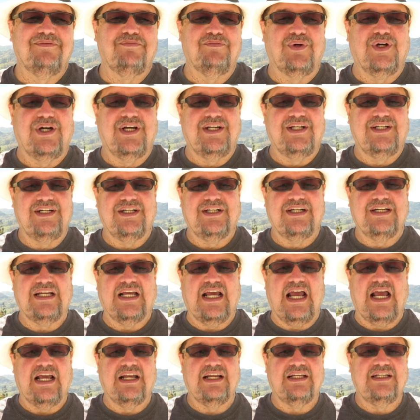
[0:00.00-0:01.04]
But
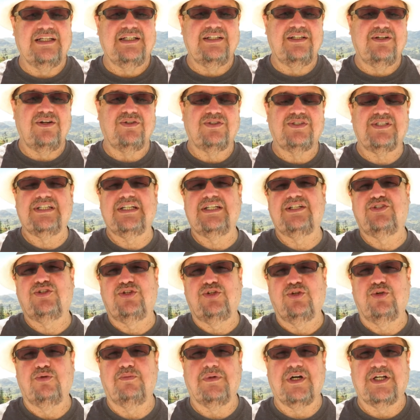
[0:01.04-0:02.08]
you don't see
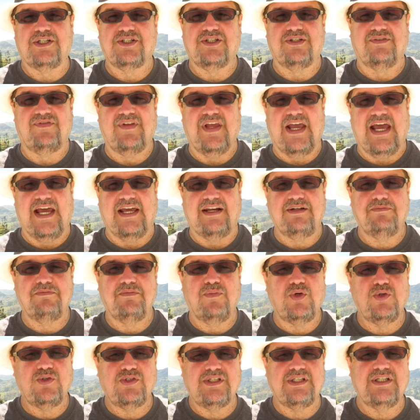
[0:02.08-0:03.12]
too much of that.
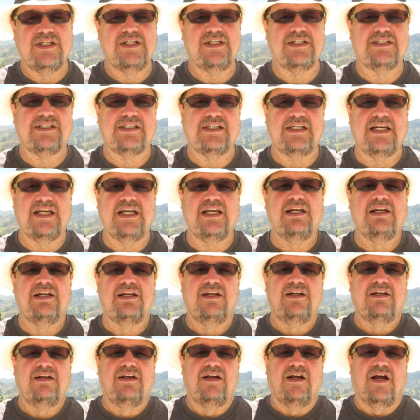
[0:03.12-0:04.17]
Mostly you see
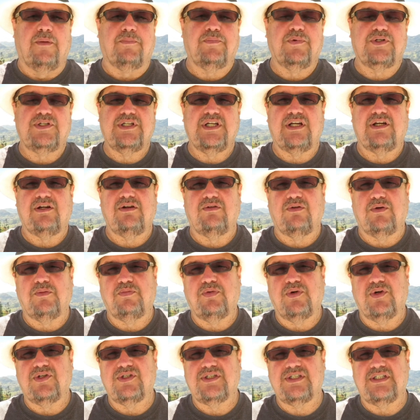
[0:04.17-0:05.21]
a particular
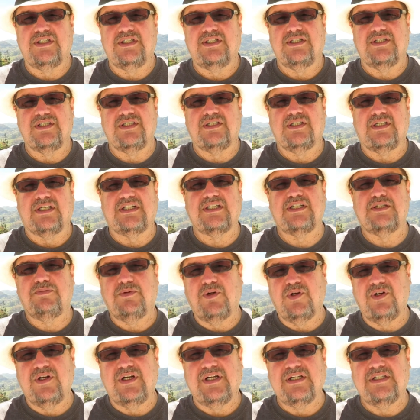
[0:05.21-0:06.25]
person's
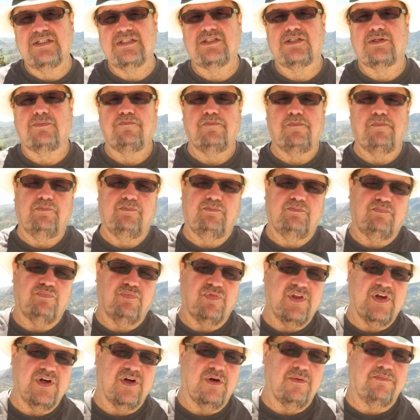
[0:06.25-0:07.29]
experience,
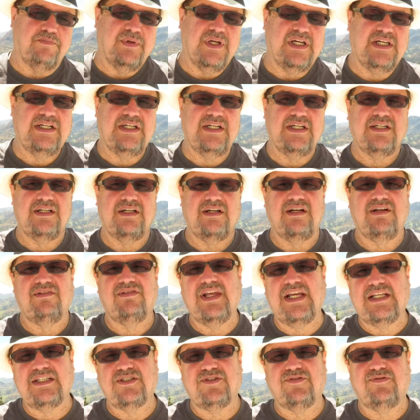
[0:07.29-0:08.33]
their opinion.
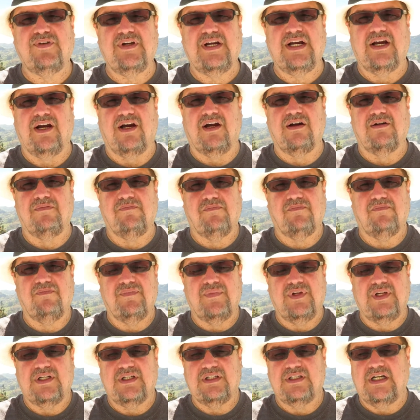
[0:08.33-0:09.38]
That's fair.
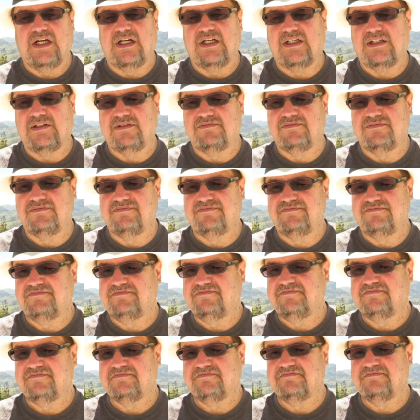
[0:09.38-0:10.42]
Um,
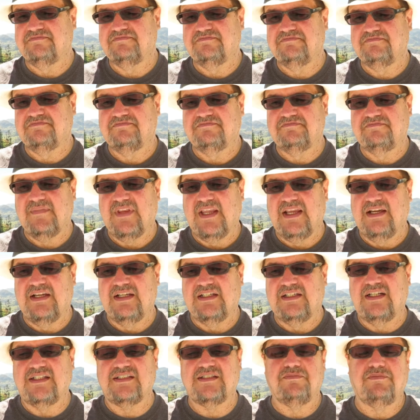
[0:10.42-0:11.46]

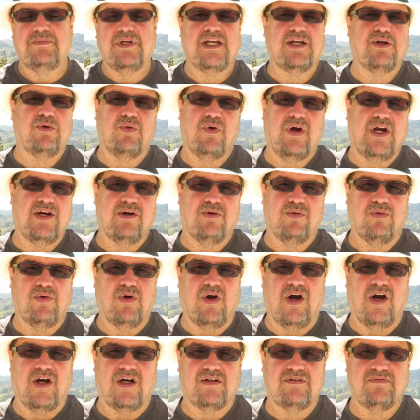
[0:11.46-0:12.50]
doesn't make it right or
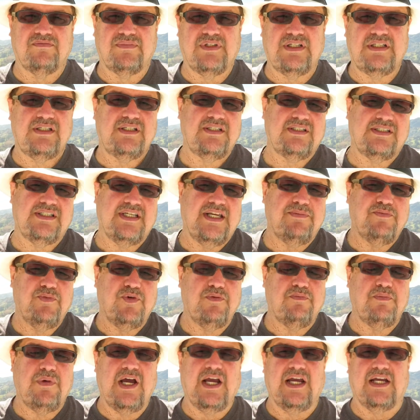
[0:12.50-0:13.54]
wrong. It's the same
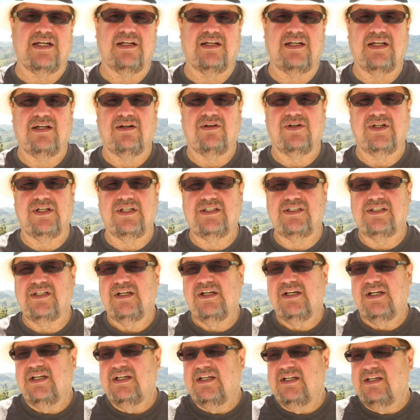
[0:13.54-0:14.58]
with mine. You know, it,
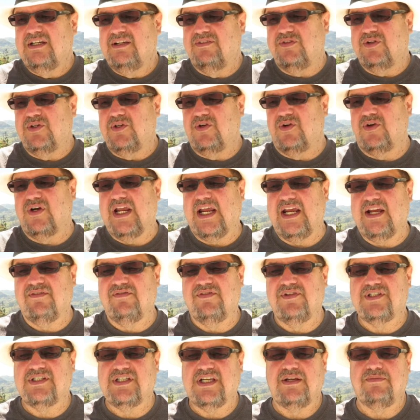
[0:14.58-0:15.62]
if you don't
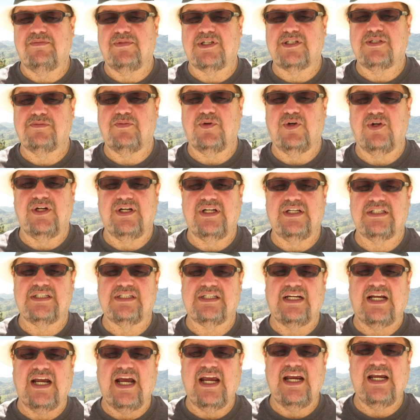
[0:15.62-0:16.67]
have the same
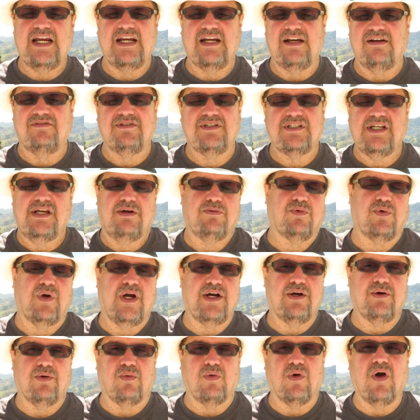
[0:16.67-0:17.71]
experience that I have, it's not
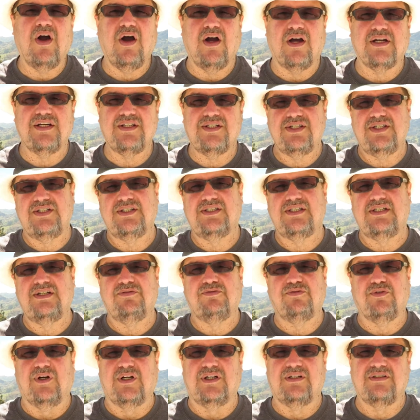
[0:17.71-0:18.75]
right or wrong. It's just
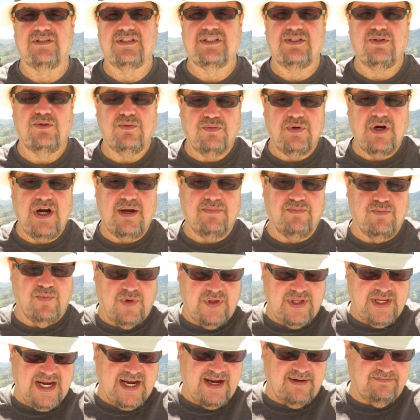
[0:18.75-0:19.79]
different. There's no problem
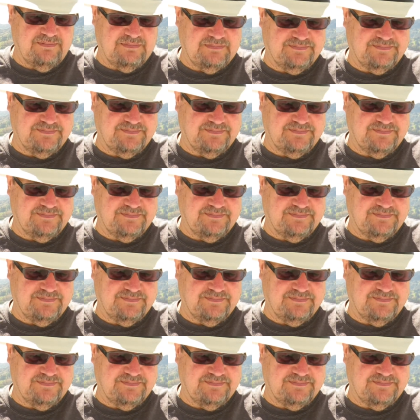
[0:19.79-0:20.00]
with that.